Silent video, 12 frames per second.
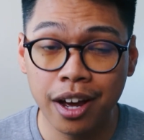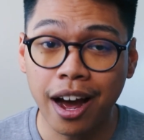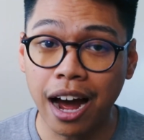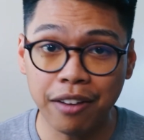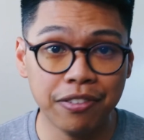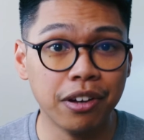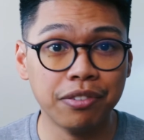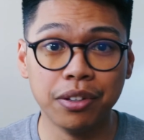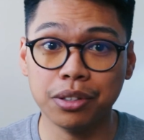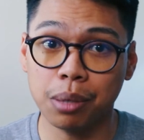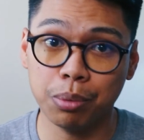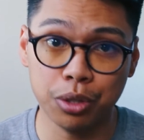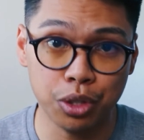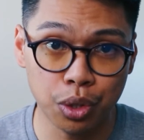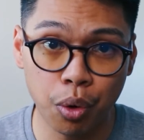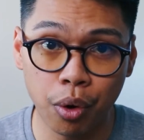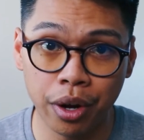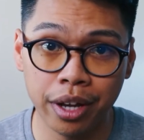I felt filled up with
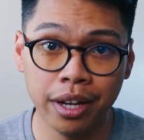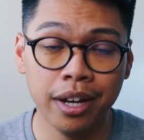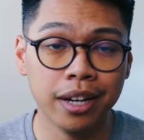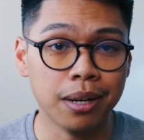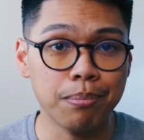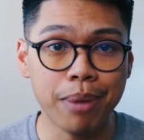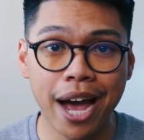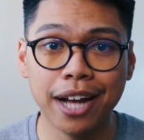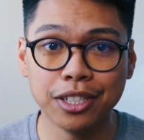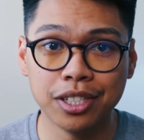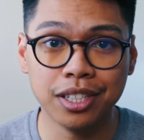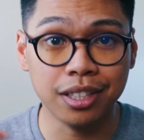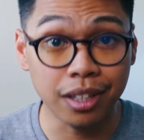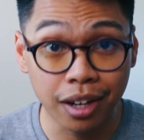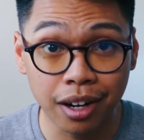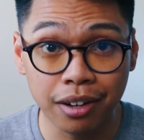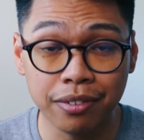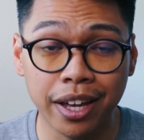joy, compassion, love,